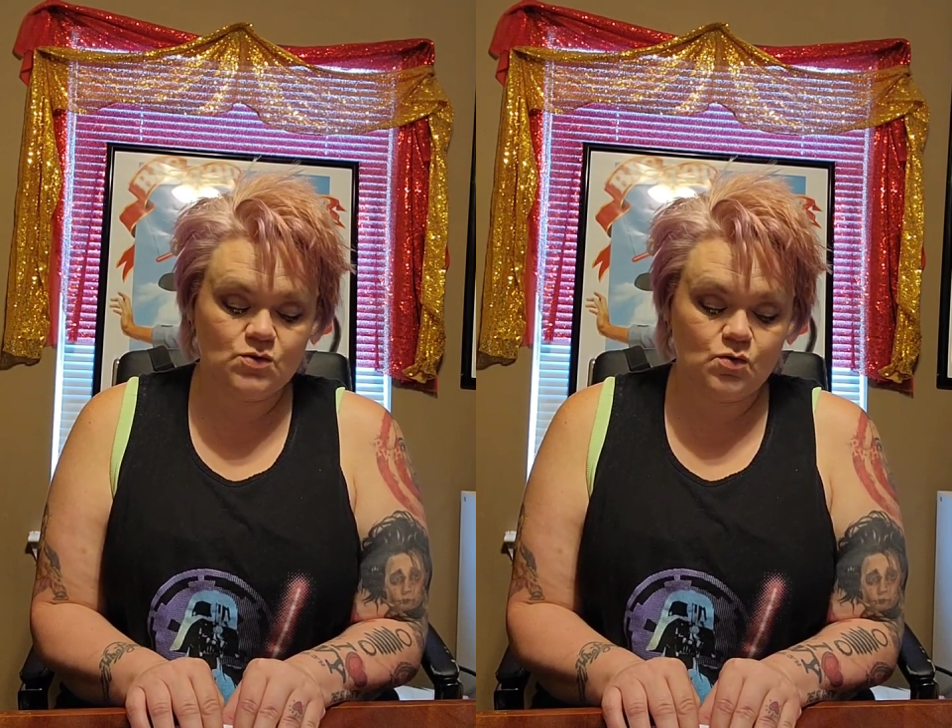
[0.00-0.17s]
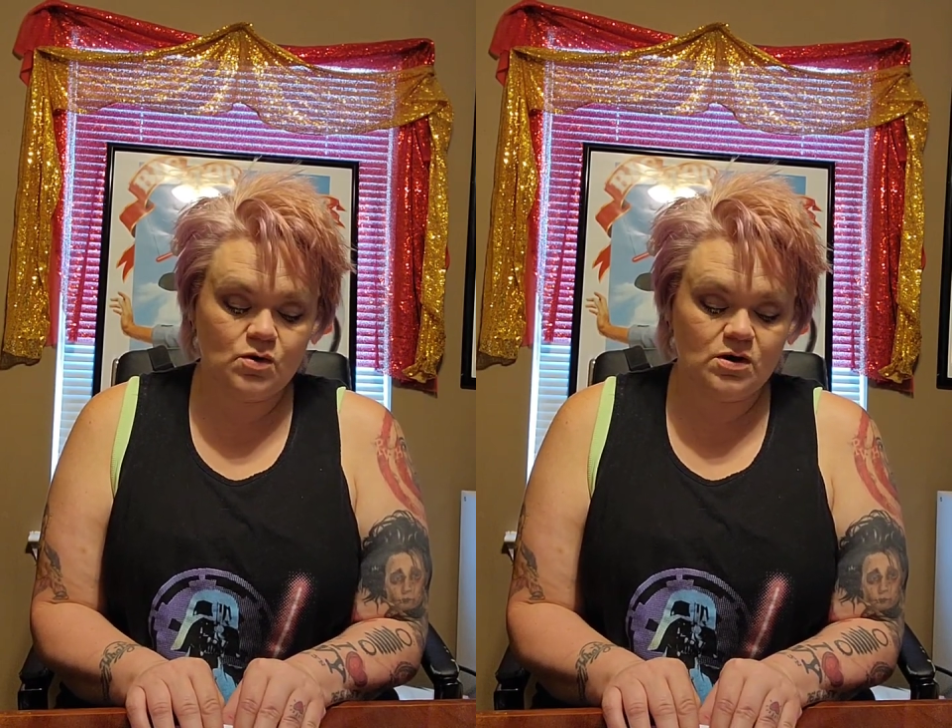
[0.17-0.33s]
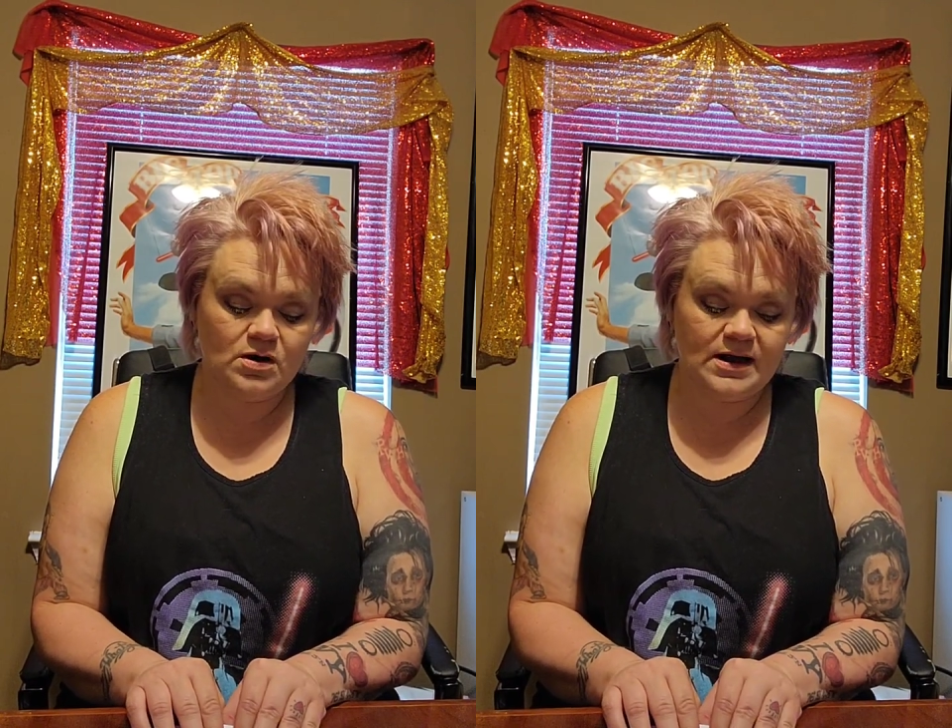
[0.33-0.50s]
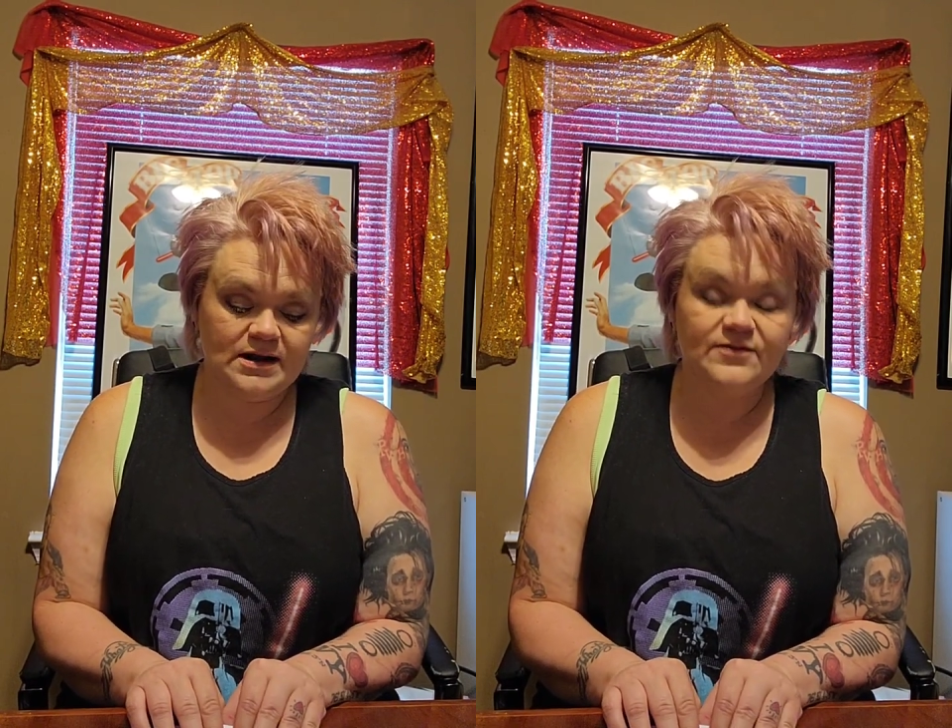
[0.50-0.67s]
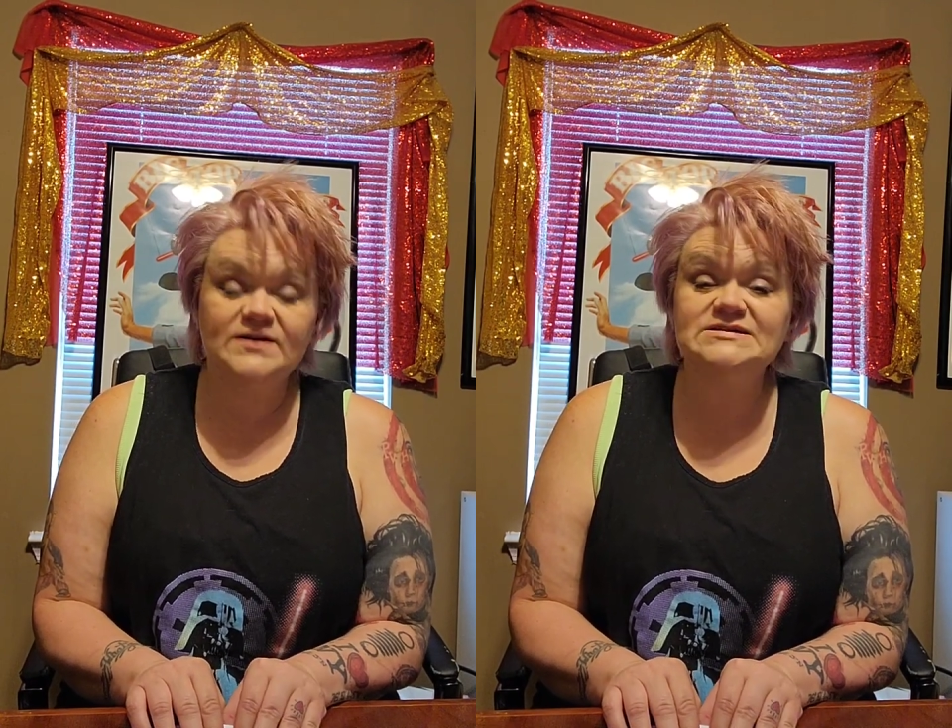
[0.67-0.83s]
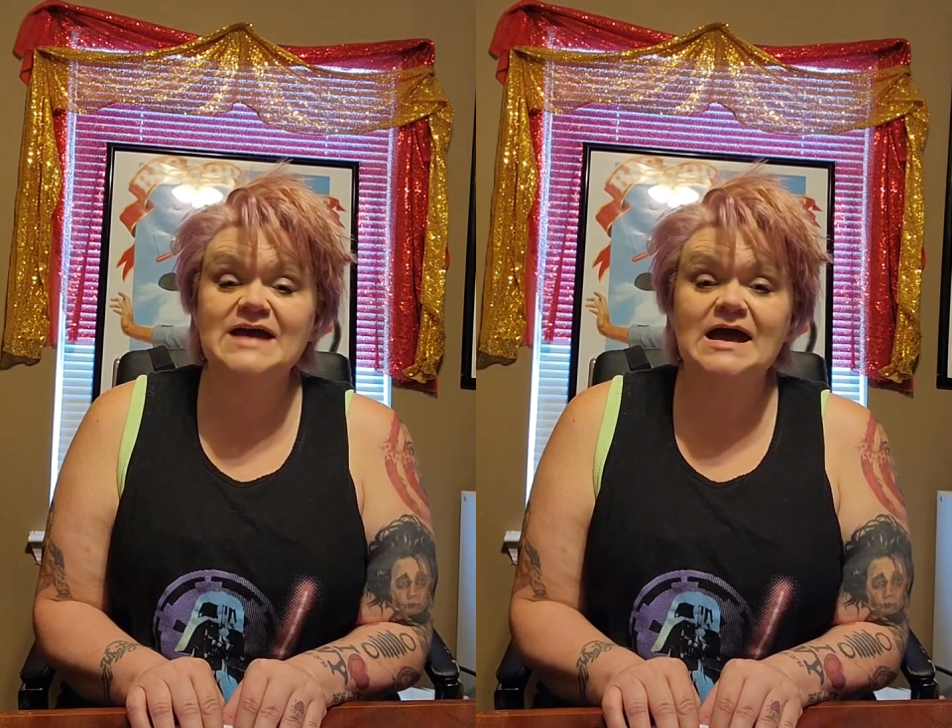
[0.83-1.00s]
or
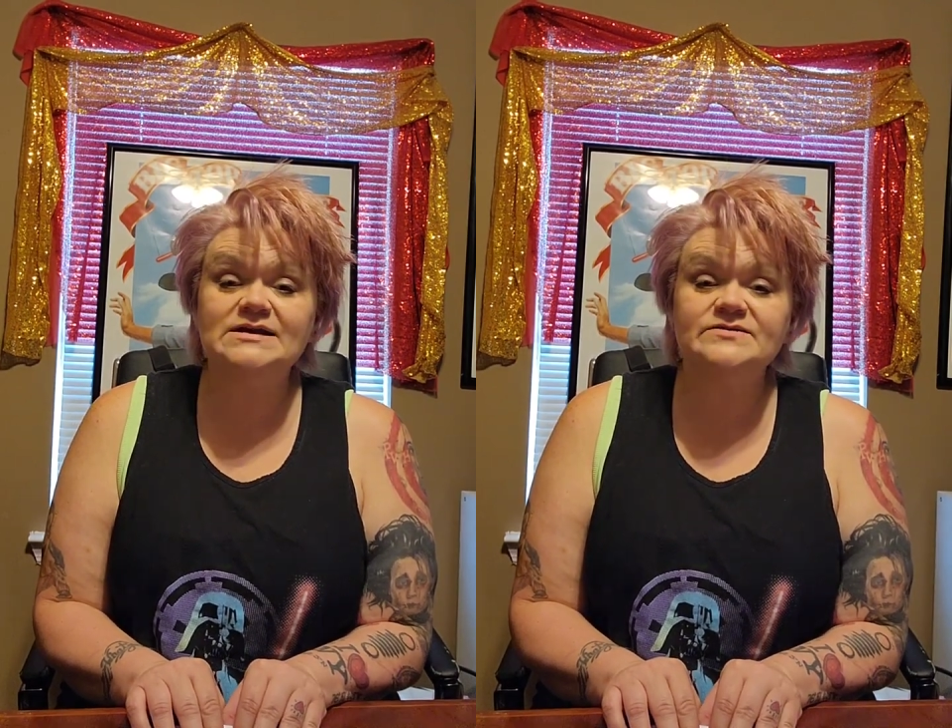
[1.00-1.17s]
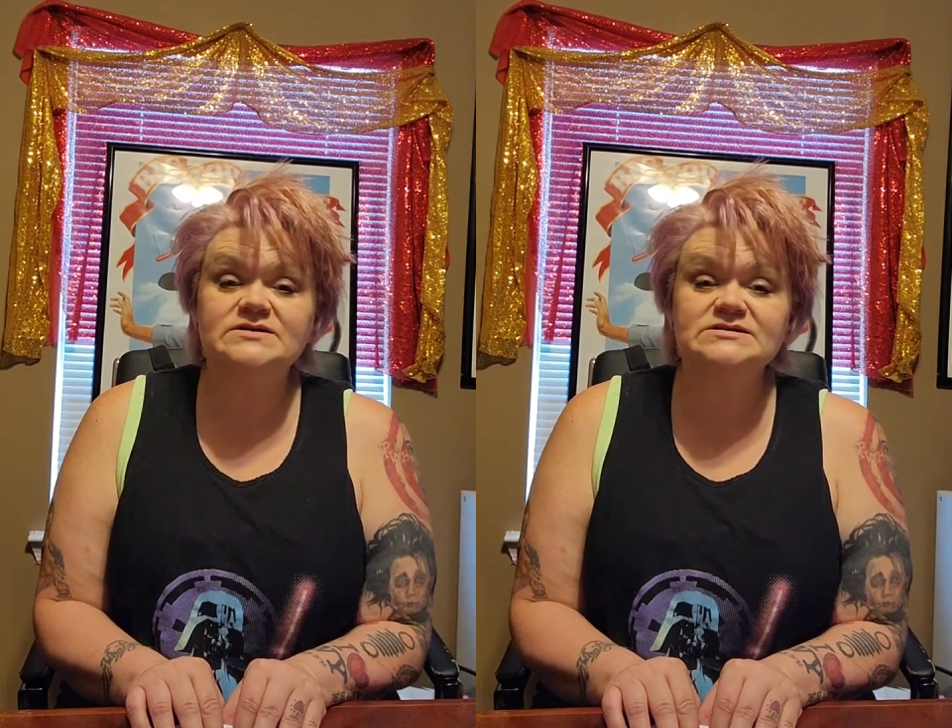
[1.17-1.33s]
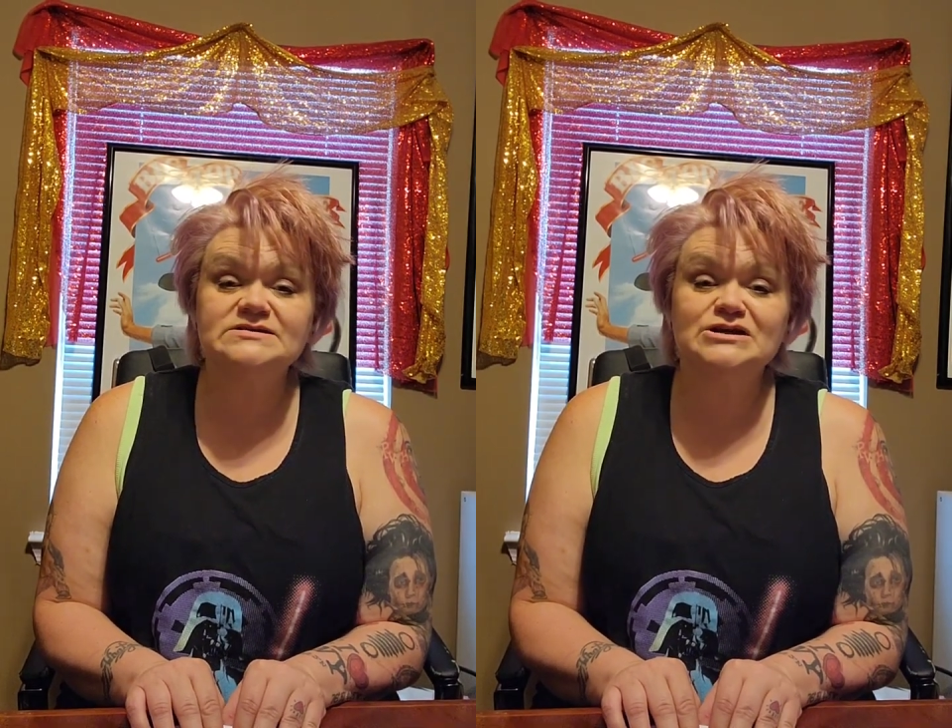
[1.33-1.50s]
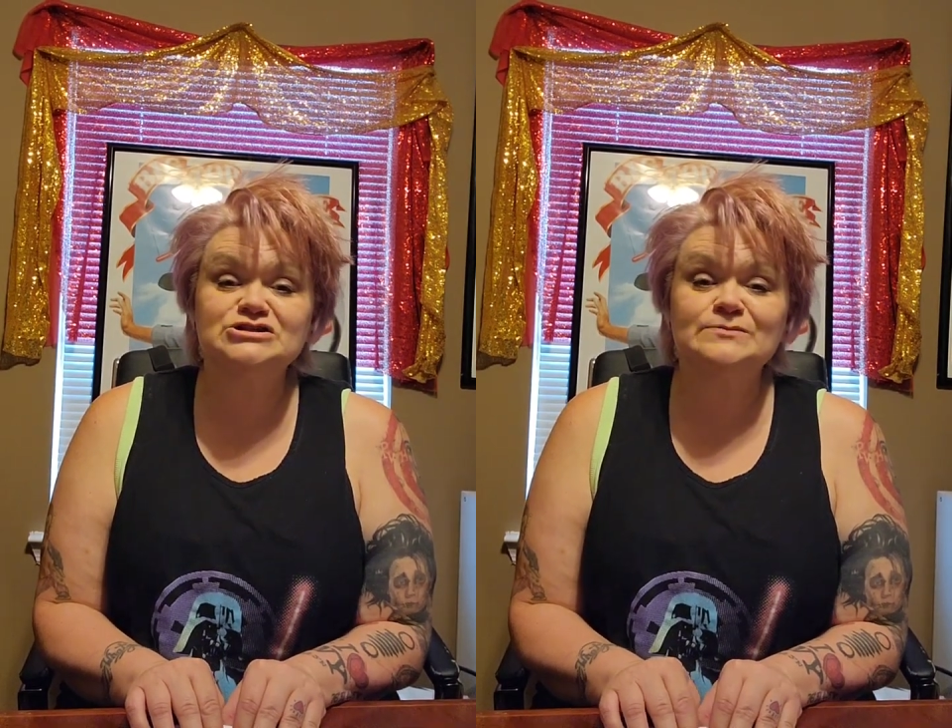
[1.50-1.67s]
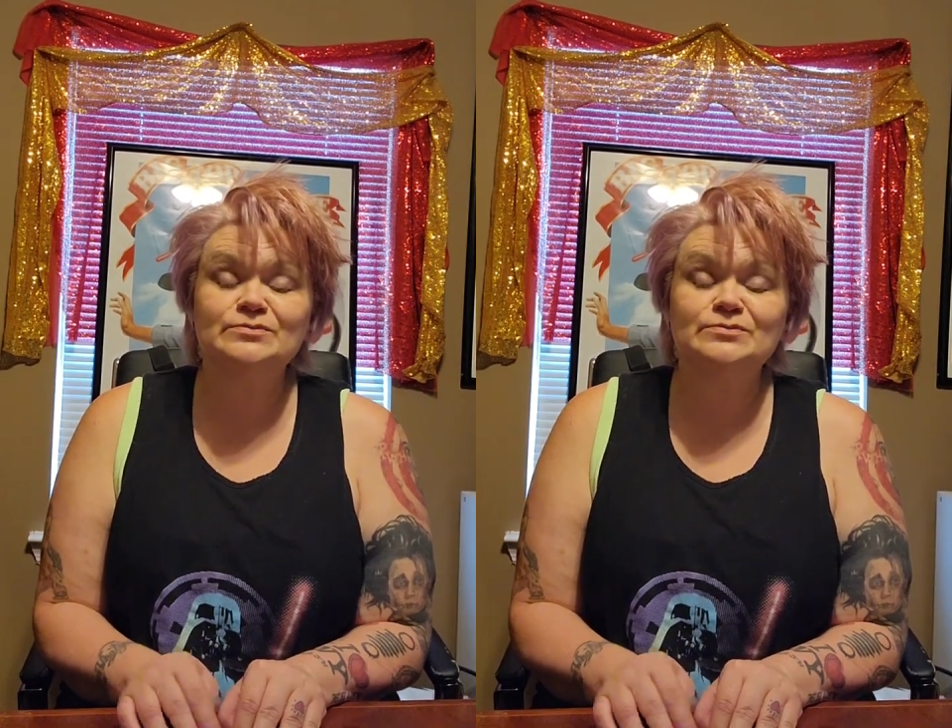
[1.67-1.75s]
anything to add to the discussion,